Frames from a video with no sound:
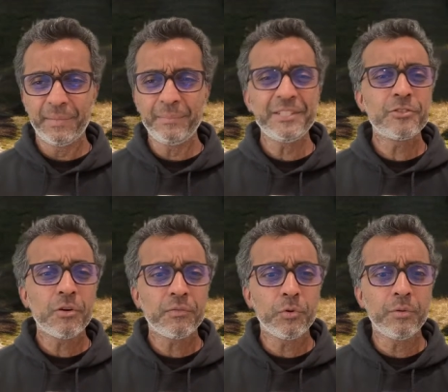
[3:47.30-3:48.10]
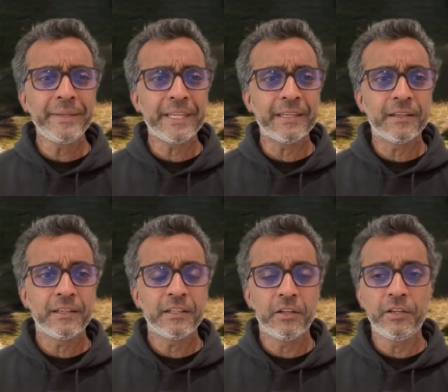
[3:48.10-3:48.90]
maybe it's not for me,
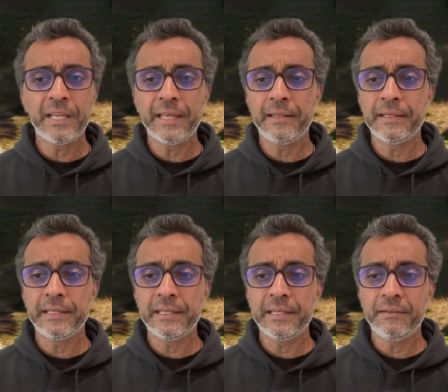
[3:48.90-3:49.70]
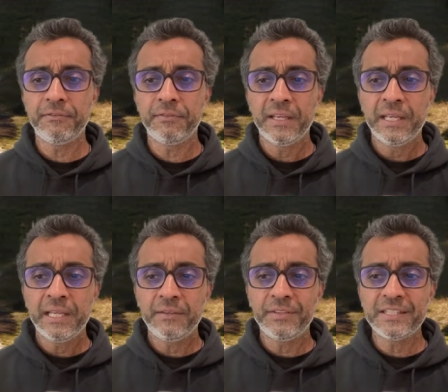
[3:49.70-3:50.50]
and if
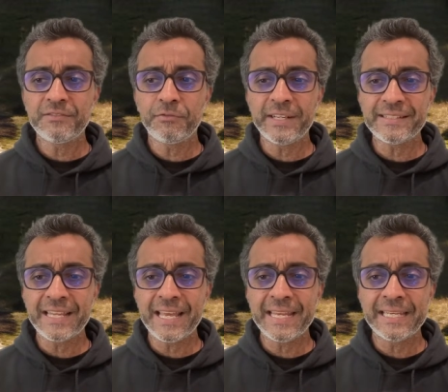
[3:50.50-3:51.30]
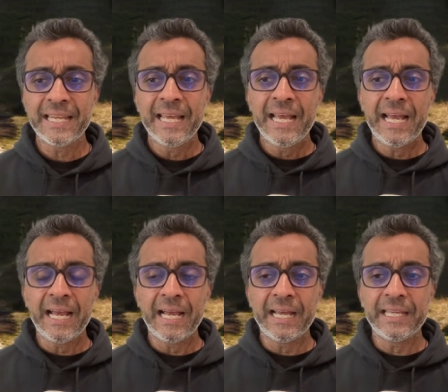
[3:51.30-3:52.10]
it doesn't resonate,
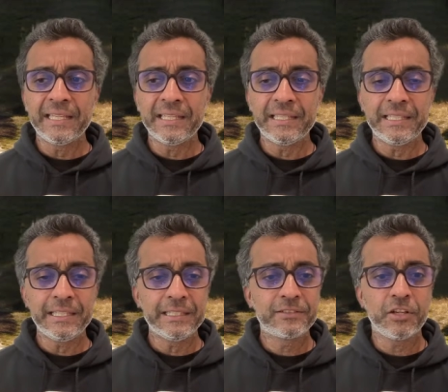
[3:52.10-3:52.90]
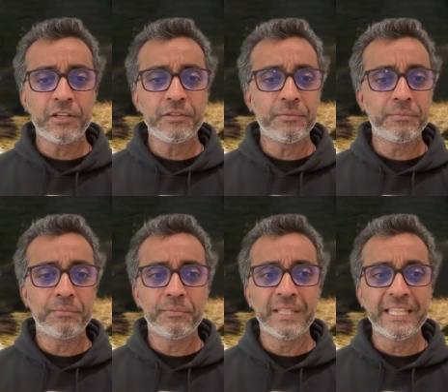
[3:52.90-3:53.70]
it's going to
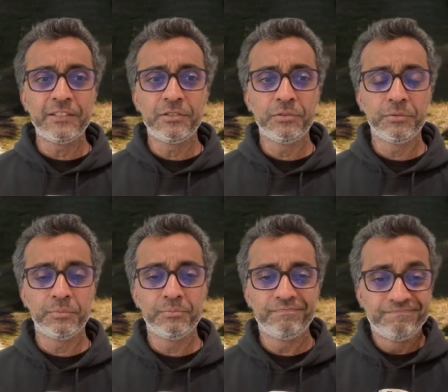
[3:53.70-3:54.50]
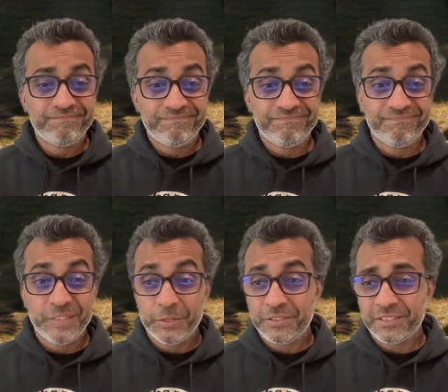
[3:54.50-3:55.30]
lead to
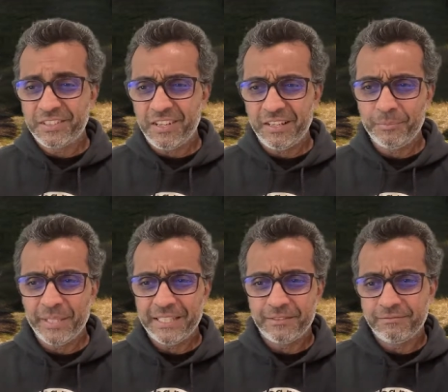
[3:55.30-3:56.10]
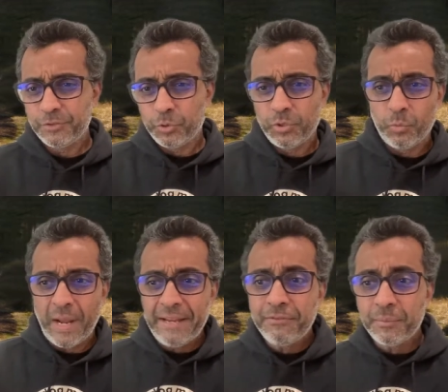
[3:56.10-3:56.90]
users kind of being drawn
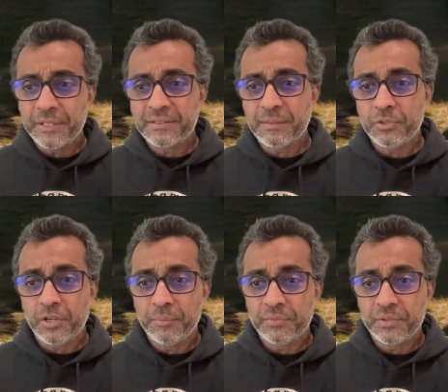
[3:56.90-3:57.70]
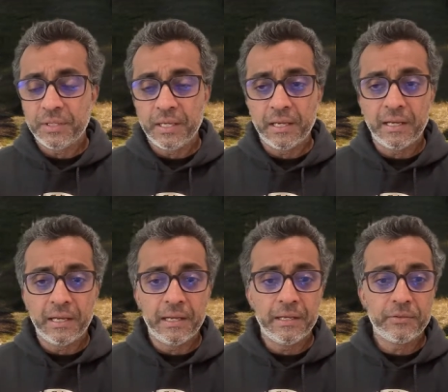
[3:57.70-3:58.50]
away from it sometimes.
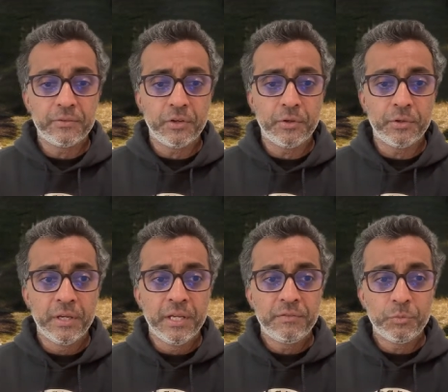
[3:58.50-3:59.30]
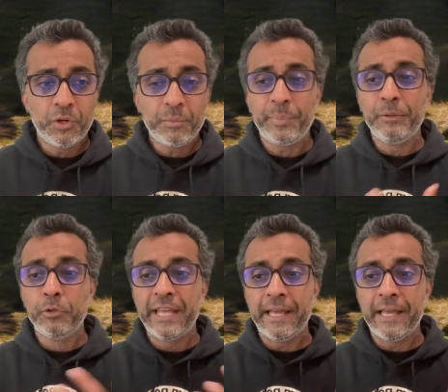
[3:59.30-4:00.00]
So if you want to build